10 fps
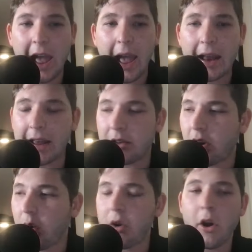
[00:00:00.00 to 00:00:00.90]
and I
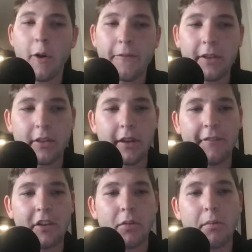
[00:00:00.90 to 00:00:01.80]
don't know if
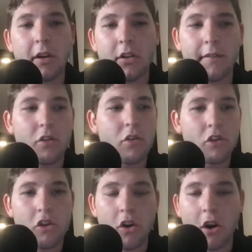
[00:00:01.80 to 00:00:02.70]
it's much of
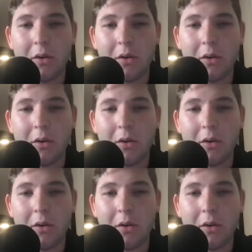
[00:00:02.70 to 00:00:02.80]
Joe.